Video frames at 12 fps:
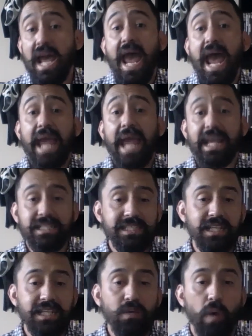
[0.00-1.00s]
I can
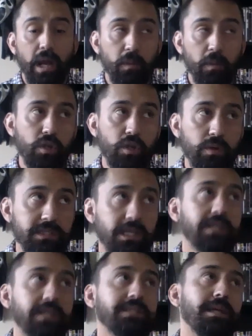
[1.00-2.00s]
see why it would lose
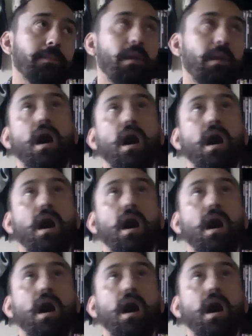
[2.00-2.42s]
some